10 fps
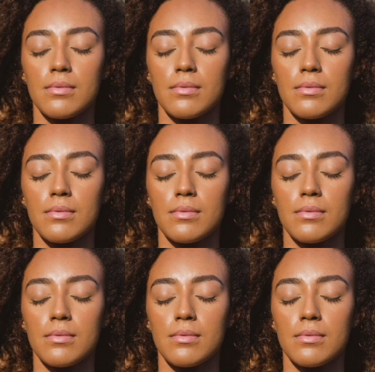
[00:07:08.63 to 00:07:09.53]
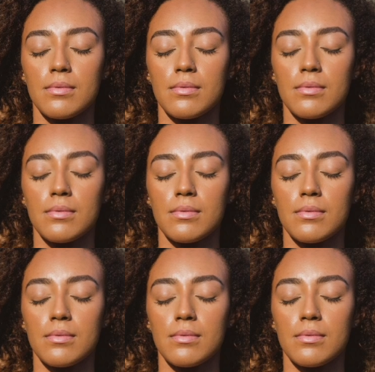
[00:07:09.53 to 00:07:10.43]

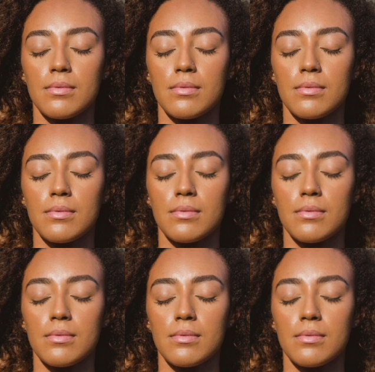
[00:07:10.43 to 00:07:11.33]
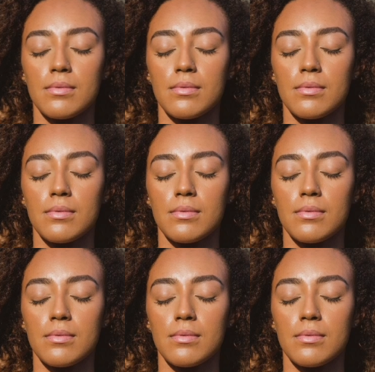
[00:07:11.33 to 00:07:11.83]
[no speech]